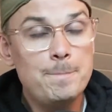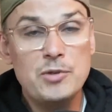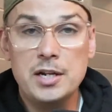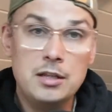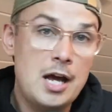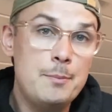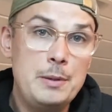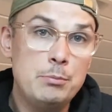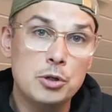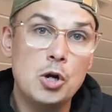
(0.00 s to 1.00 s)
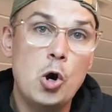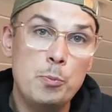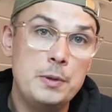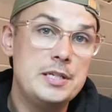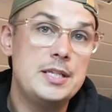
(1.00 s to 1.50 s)
and a lot of people are
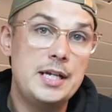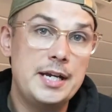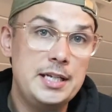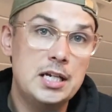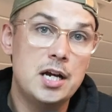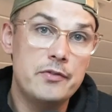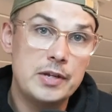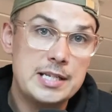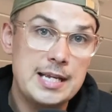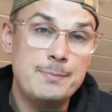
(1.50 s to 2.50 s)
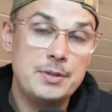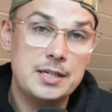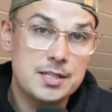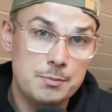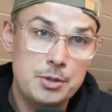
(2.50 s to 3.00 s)
open to the idea of accepting
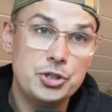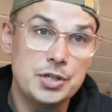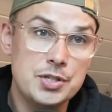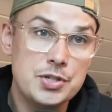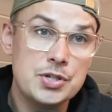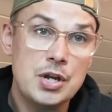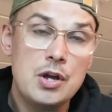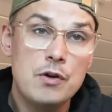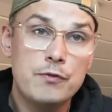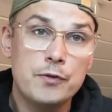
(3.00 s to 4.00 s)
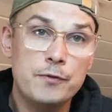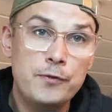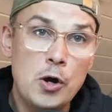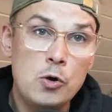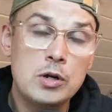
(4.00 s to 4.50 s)
submissions for
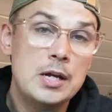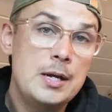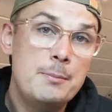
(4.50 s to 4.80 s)
folk,